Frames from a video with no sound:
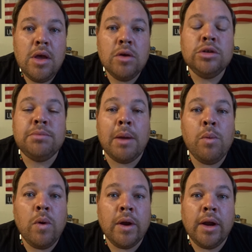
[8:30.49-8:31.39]
Who's my
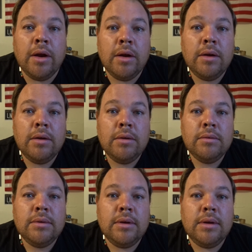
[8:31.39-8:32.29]
warrior?
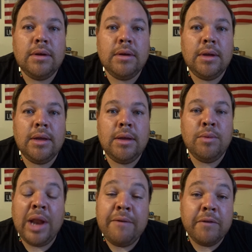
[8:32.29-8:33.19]
And
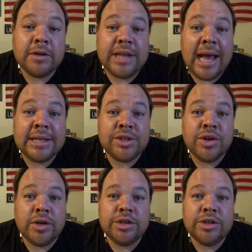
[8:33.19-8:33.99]
when I first asked her,